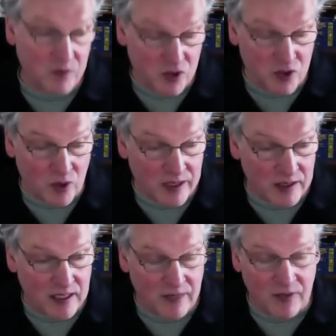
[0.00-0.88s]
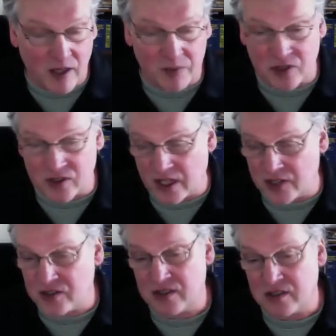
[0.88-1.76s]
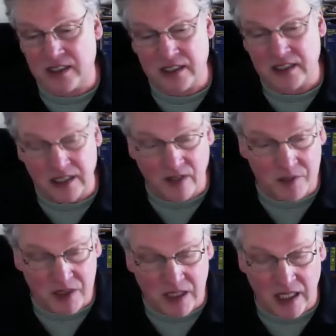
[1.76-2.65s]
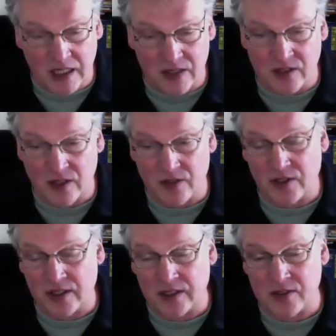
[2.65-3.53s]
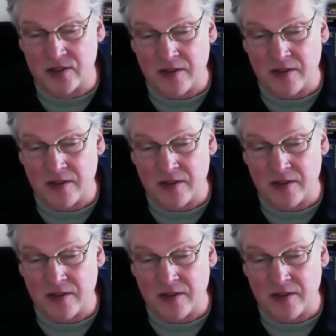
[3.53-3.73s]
join DevOps discussions, like at DevOps Days and other things,